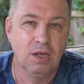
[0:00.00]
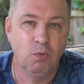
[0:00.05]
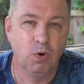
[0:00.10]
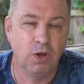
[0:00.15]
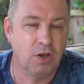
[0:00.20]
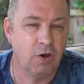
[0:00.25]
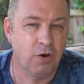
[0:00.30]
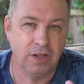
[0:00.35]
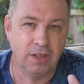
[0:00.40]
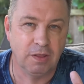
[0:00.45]

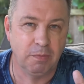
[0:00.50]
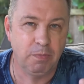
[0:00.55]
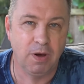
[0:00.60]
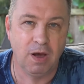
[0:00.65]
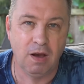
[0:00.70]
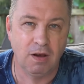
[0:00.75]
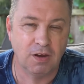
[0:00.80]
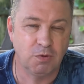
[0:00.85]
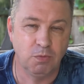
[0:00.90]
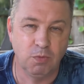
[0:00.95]
We're going to the
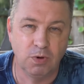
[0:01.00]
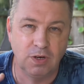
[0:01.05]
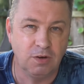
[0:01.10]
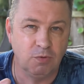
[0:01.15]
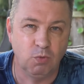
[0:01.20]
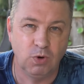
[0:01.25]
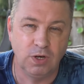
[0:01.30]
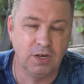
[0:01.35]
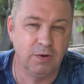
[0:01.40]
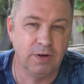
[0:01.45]
parks and
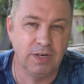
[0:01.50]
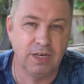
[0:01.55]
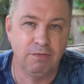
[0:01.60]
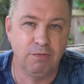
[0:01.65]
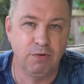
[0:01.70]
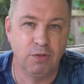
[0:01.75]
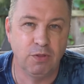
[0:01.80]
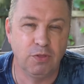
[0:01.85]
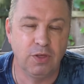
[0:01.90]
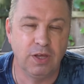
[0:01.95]
we're, we're doing
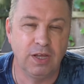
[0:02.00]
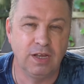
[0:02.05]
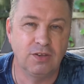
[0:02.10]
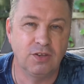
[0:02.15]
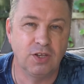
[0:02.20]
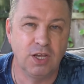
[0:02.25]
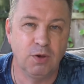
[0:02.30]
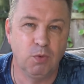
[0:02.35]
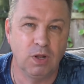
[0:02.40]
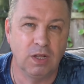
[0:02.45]
different
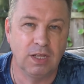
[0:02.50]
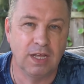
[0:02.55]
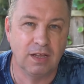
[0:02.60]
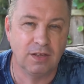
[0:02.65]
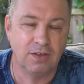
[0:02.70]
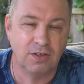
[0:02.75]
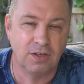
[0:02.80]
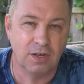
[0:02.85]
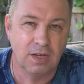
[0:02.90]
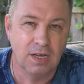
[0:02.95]
things, so you will
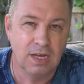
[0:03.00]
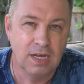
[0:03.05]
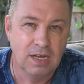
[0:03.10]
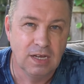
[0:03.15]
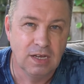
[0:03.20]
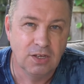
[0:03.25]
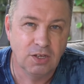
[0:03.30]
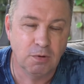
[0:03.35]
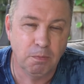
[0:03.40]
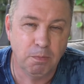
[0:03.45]
get uh,
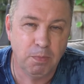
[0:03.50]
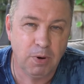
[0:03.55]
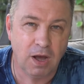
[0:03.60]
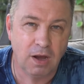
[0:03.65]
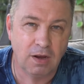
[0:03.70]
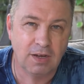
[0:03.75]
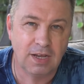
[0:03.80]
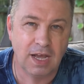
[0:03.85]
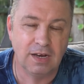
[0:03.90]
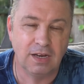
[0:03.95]
some
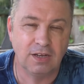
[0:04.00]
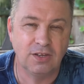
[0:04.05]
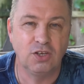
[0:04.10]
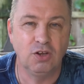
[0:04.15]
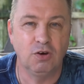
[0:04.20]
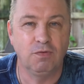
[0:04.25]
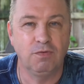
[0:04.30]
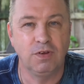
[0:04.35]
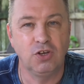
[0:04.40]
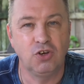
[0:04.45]
park kind of
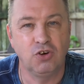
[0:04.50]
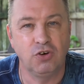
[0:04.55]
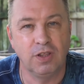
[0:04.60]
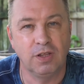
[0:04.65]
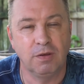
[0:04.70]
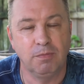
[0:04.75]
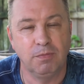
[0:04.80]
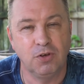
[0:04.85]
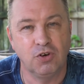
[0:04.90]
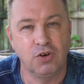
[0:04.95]
stuff
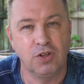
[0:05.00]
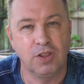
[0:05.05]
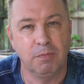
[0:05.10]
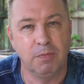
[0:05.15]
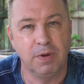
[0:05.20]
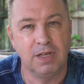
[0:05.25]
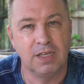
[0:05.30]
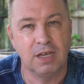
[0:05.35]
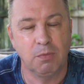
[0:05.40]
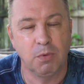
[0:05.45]
during the, during the
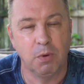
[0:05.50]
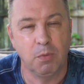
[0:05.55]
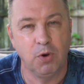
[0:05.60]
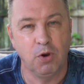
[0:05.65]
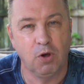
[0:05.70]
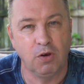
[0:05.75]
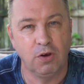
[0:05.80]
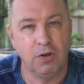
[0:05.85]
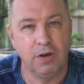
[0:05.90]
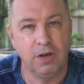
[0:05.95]
meantime when we're
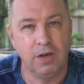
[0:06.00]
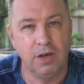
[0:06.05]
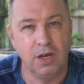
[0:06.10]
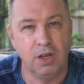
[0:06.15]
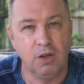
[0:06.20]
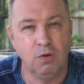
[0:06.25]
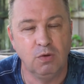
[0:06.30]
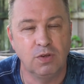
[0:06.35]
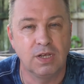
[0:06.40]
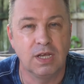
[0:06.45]
not doing
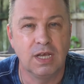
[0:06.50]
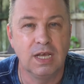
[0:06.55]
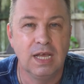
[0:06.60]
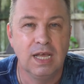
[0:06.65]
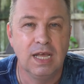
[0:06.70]
news.